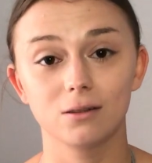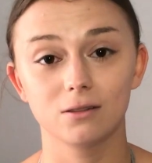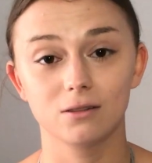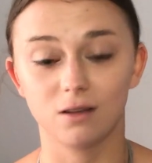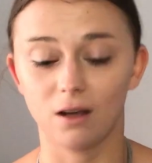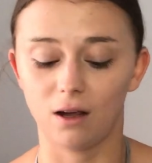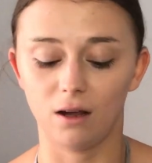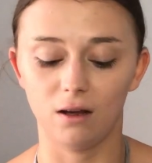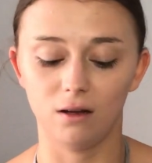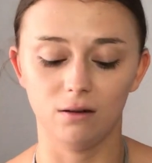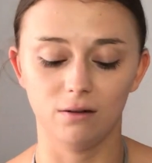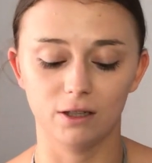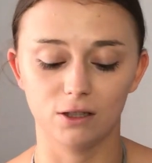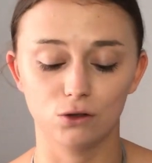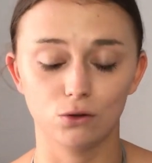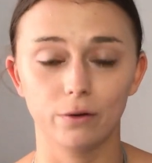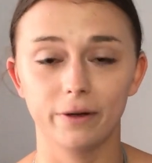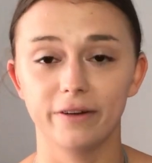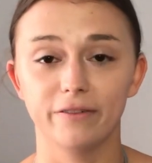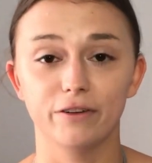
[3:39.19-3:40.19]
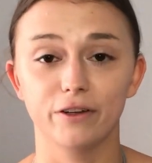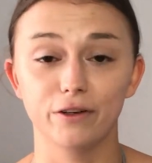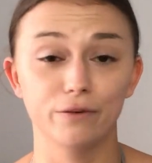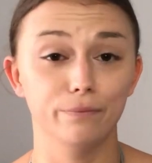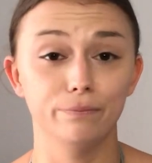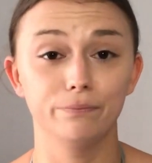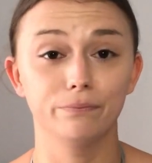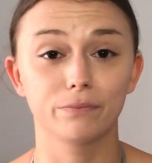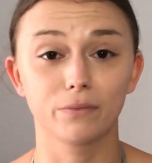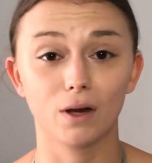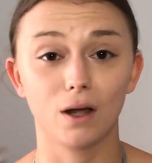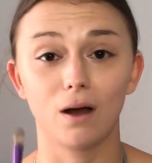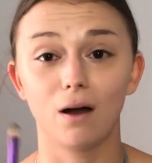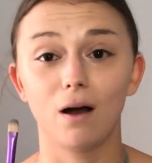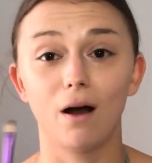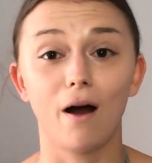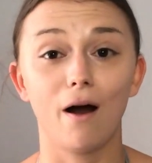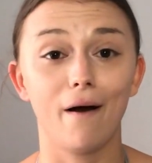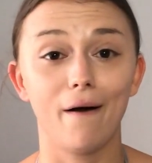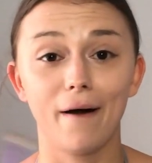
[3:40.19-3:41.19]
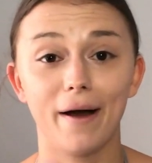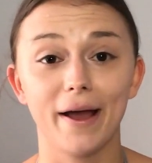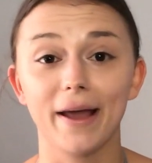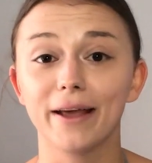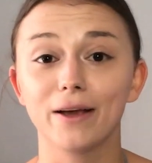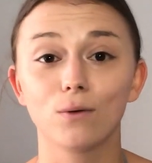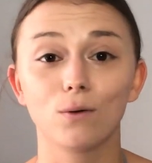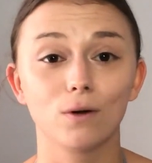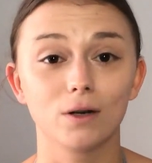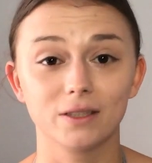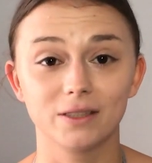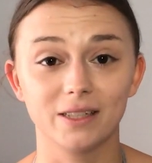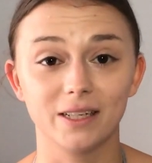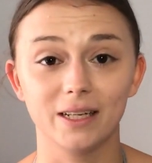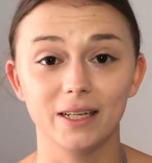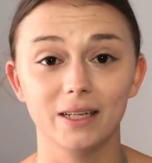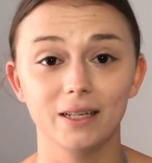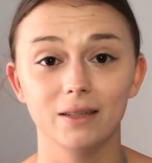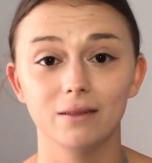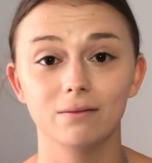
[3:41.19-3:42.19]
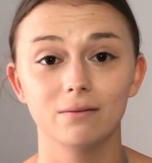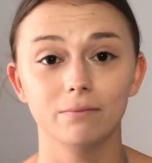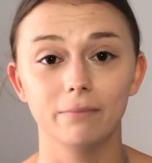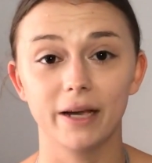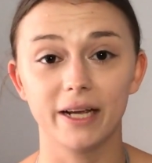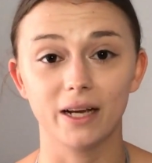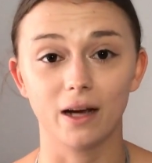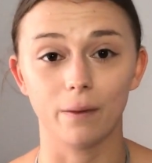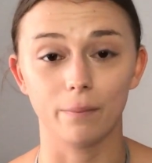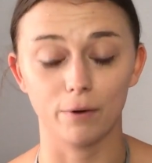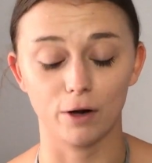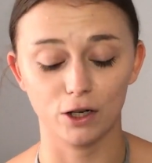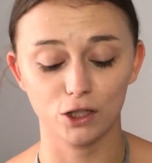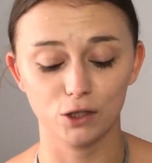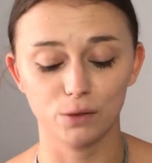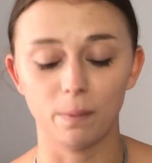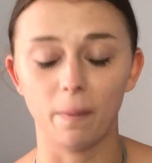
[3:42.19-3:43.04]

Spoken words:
so it's not even a high quality makeup brush,